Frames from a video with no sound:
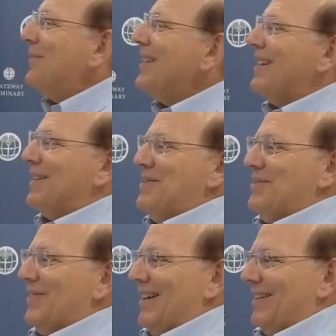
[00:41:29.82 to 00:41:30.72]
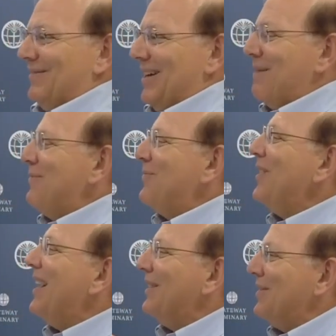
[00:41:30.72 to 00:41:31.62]
we got to know that, right? I mean, we
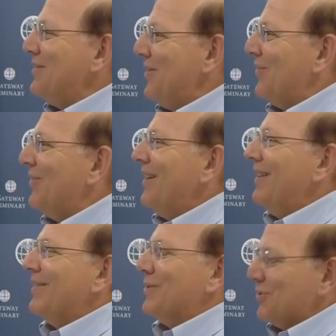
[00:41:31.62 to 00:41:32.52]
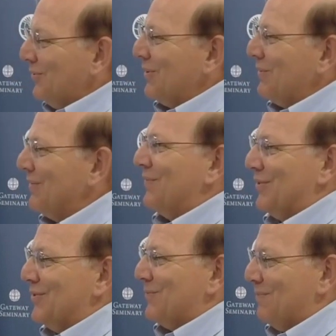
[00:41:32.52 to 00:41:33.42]
got to yeah. know there's only one
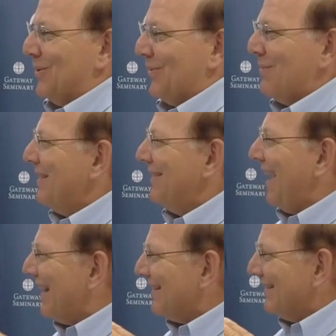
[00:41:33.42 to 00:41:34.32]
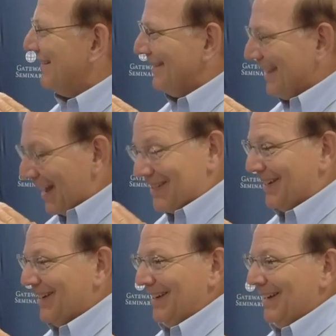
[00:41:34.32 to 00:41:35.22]
virgin birth. I mean that. Yeah, that's
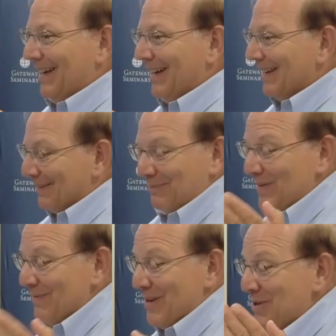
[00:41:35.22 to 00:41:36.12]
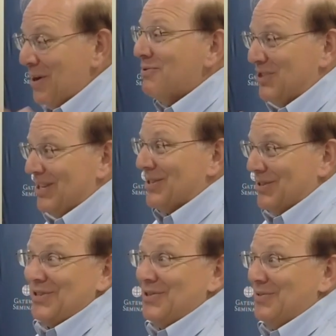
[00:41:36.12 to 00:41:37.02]
we, we know
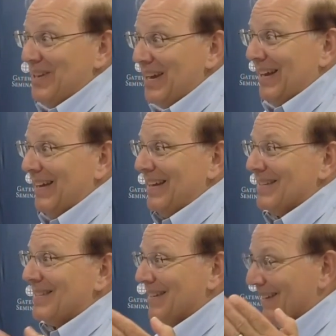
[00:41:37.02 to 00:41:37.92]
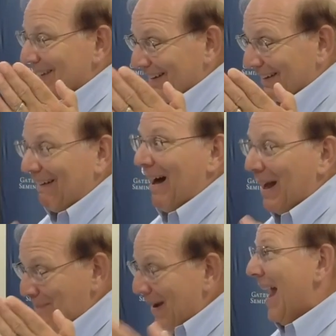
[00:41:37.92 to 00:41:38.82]
Jesus is unique. He's yeah.
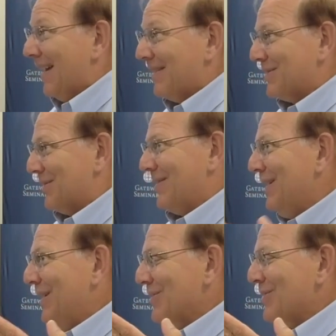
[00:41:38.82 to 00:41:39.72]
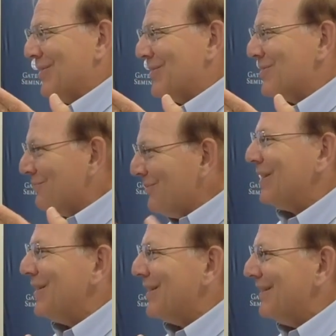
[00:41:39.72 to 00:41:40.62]
God man. So so there's
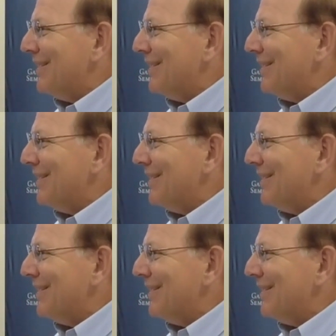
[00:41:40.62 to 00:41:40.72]
really